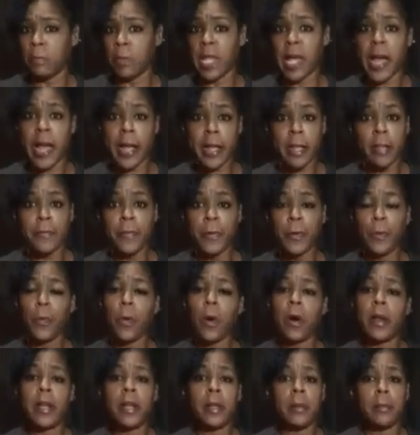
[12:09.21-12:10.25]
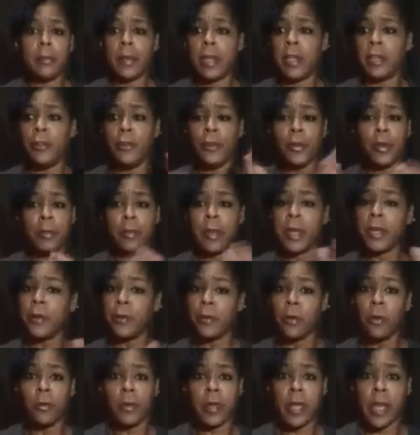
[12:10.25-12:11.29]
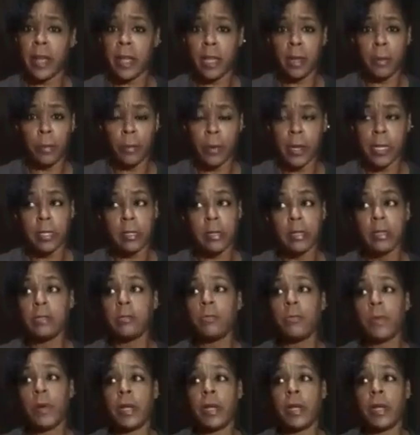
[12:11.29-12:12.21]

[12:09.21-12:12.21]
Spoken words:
black if you want it, and you can make your own khaki bracelets.